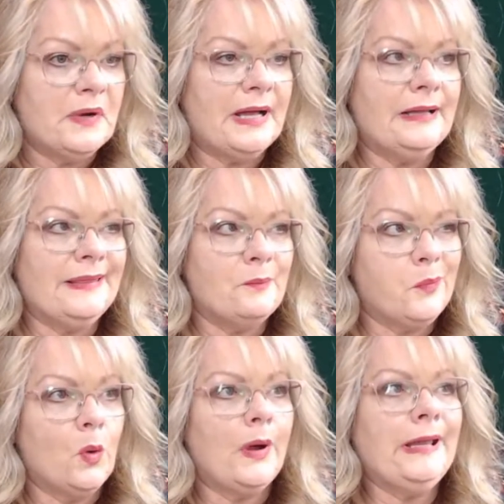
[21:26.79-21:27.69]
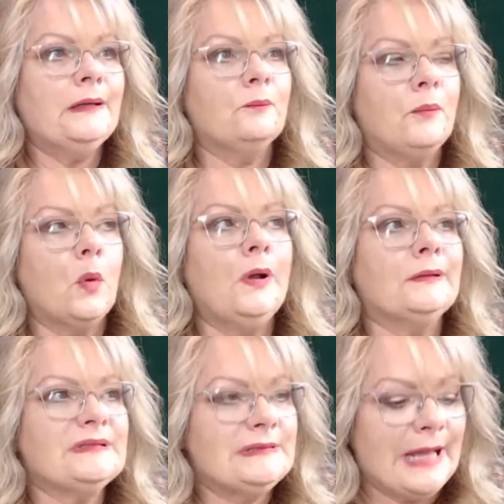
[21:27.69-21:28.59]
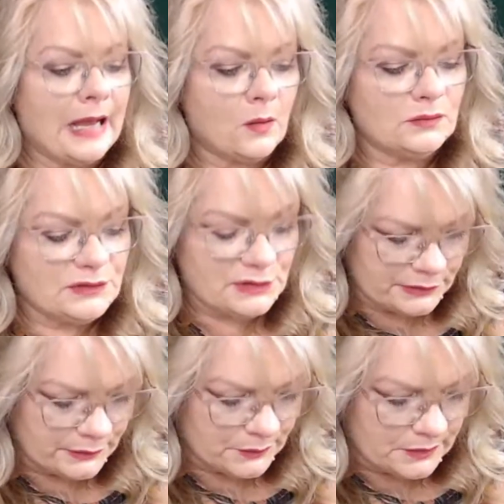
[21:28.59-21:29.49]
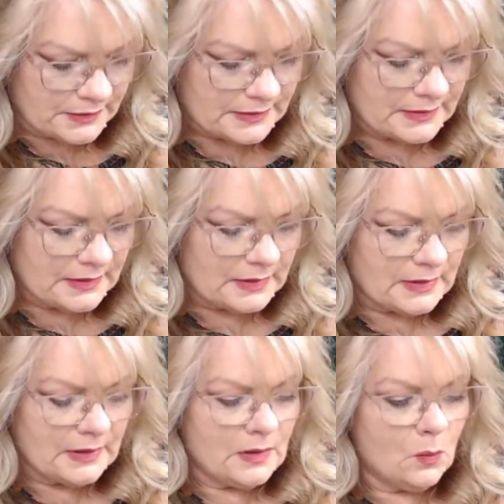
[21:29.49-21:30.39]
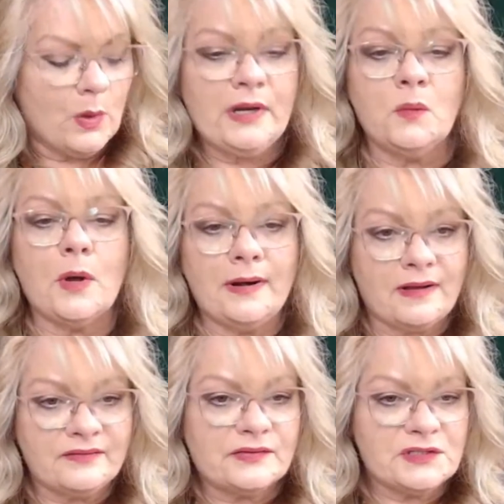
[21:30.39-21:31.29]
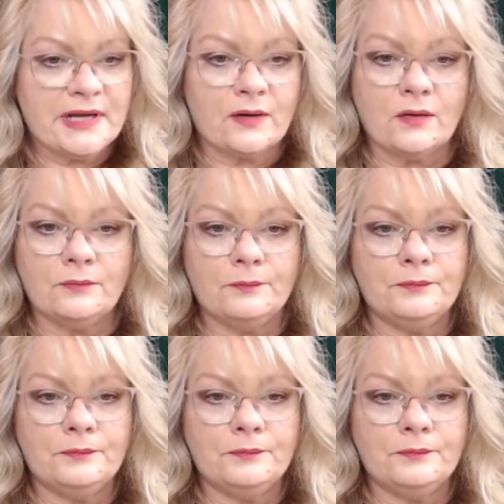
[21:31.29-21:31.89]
But the point boils down to, what do you want out of your channel?